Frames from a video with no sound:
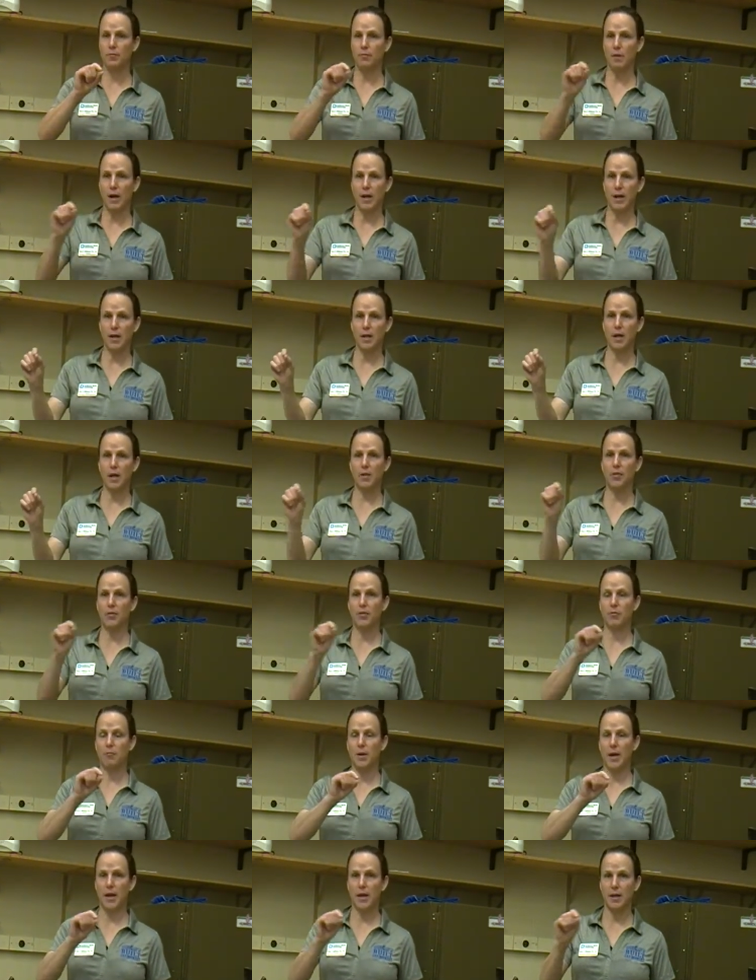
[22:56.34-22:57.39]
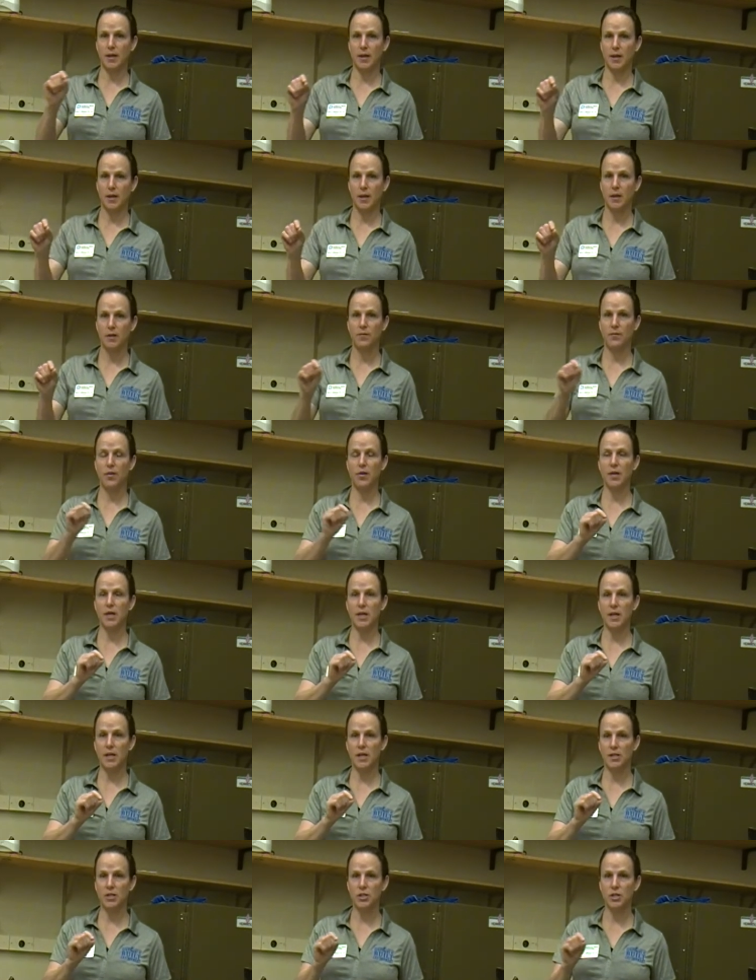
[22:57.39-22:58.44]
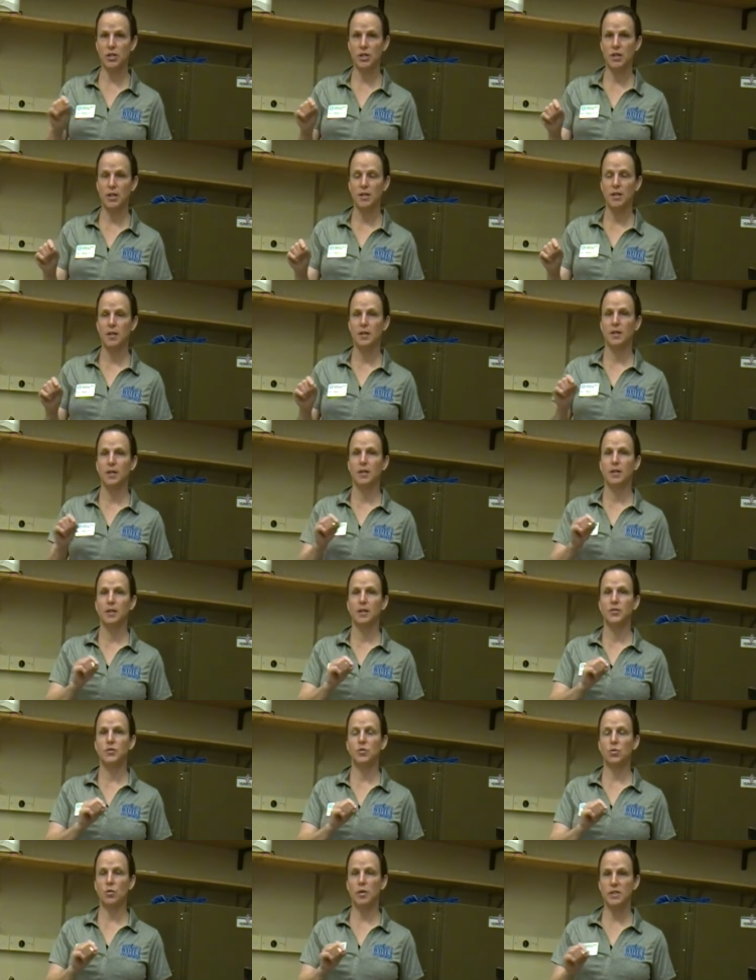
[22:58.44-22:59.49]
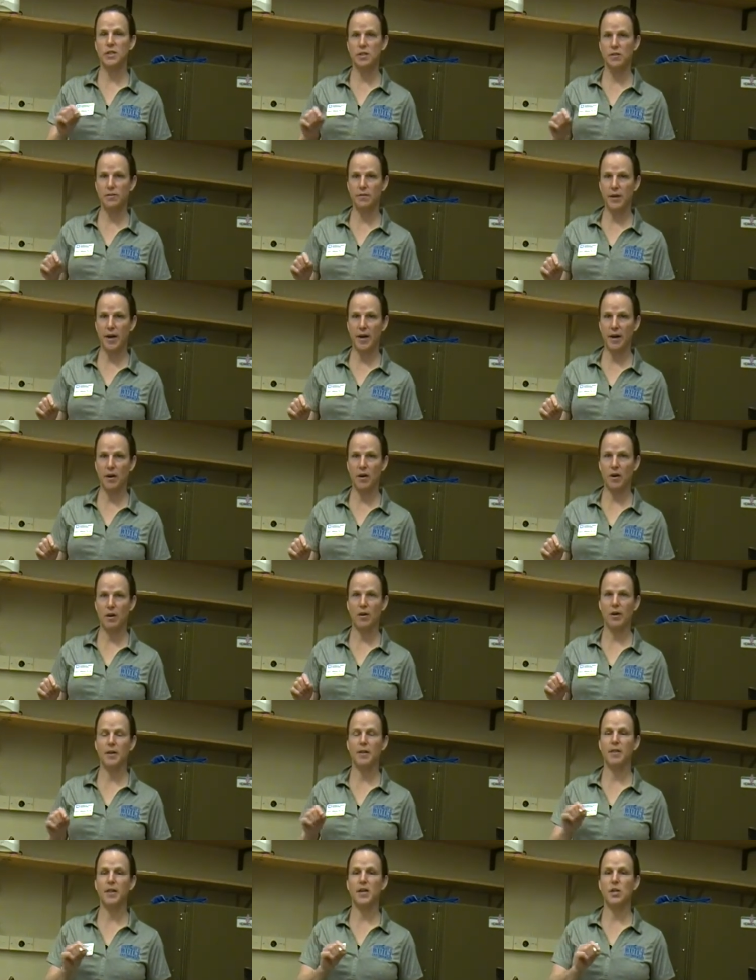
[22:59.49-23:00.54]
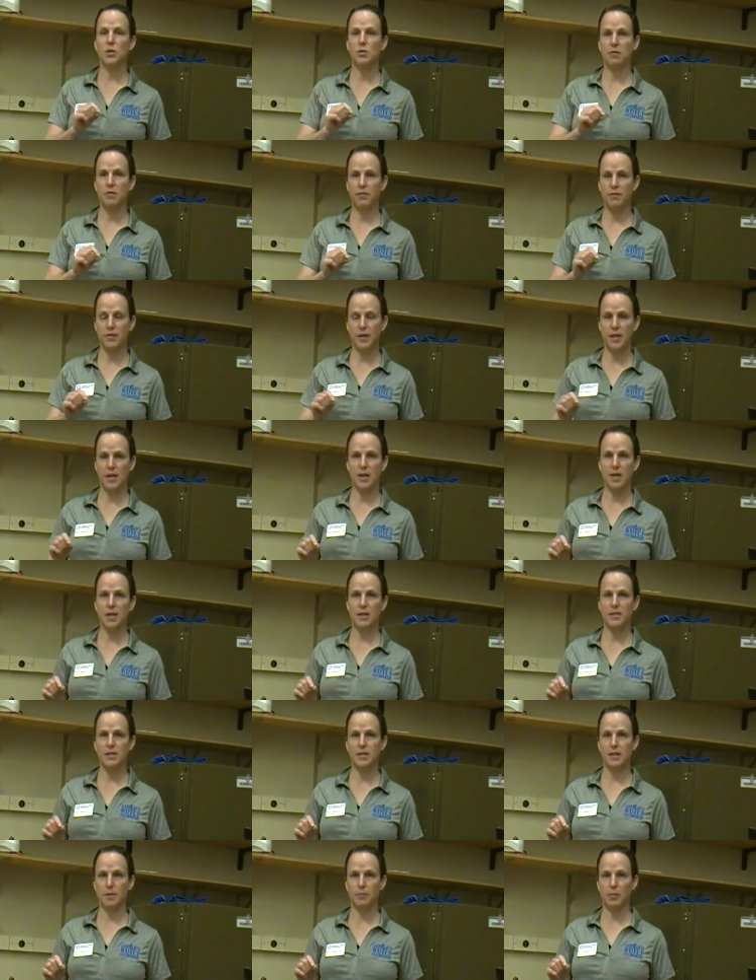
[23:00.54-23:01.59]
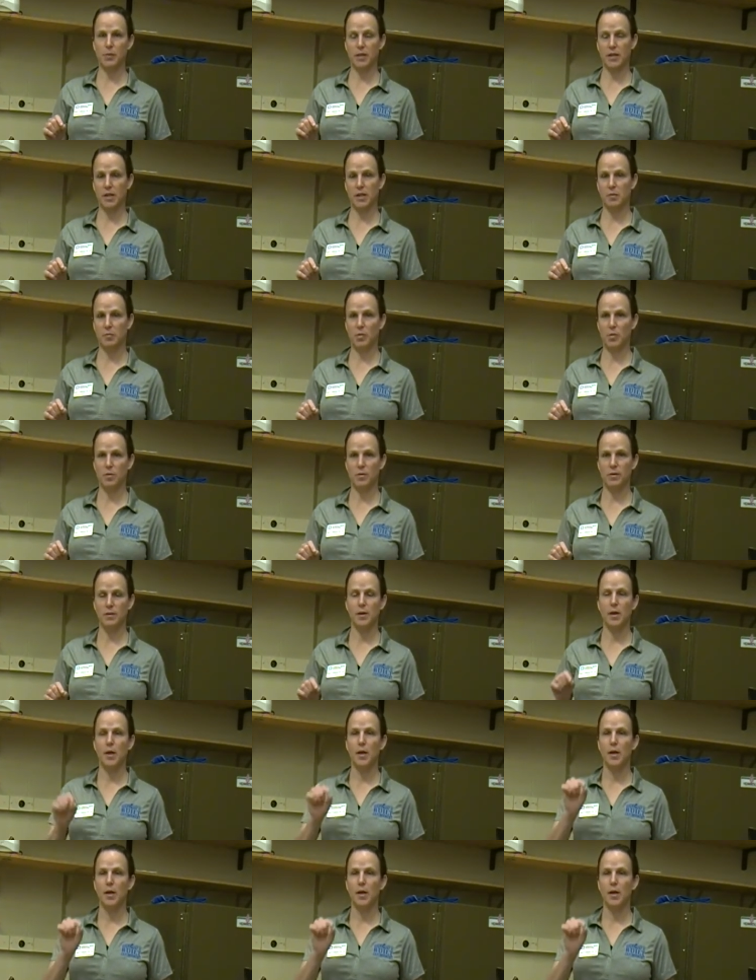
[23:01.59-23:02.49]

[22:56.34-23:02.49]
write a thread for each source of error that you think is applicable.